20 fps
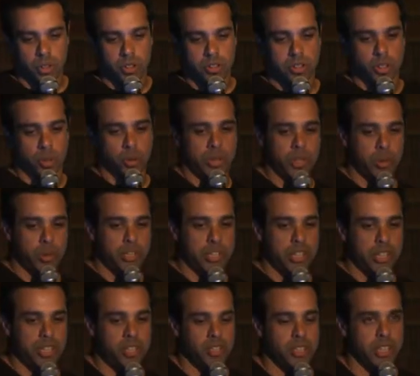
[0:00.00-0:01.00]
So what we
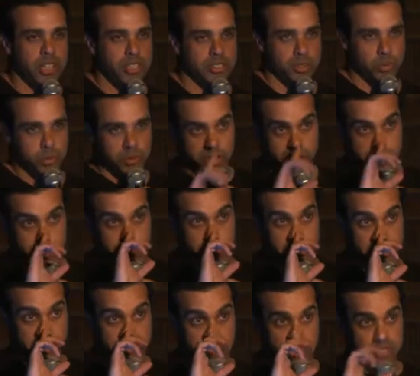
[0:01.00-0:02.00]
did is we
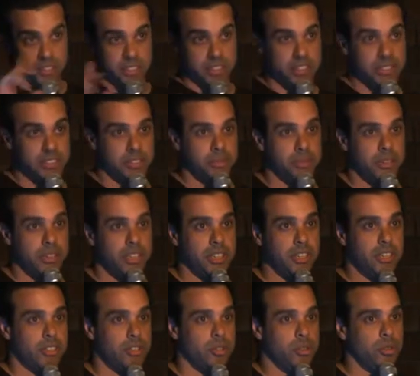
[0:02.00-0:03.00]
split our system
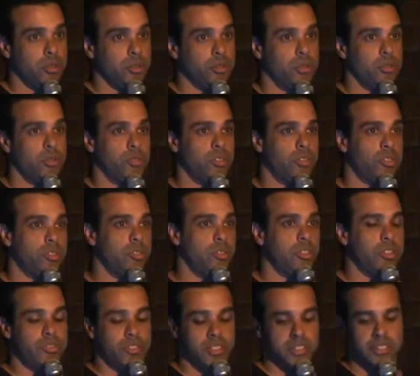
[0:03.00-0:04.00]
into two
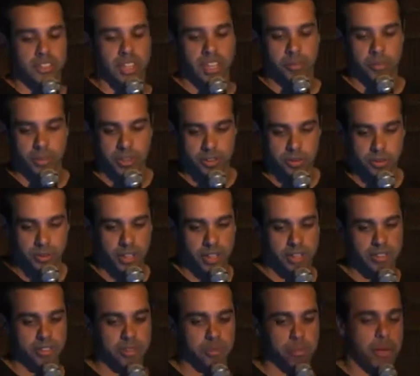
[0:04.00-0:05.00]
different segments. We
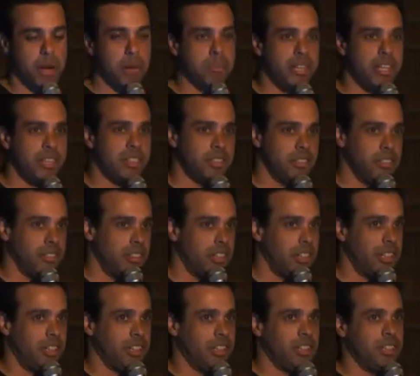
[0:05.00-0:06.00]
got the public
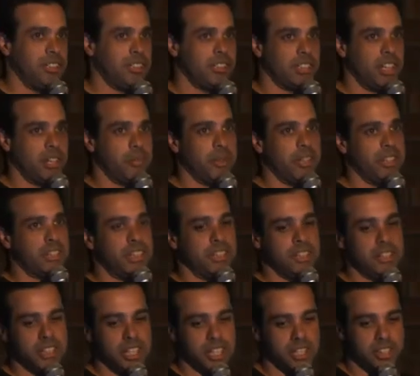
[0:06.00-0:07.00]
segment
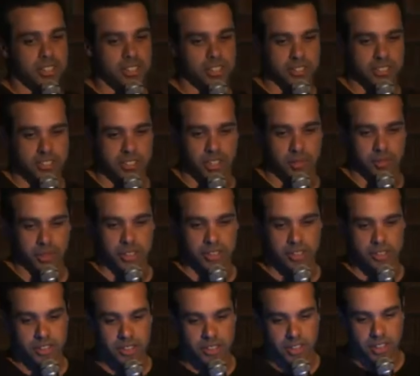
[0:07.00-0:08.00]
and the editor
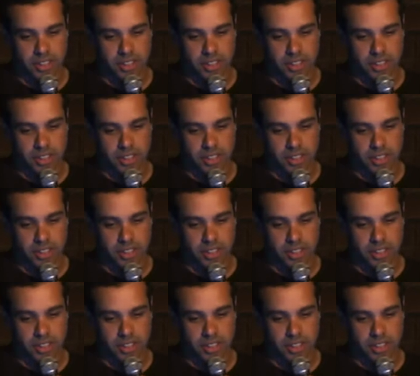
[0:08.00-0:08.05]
segment.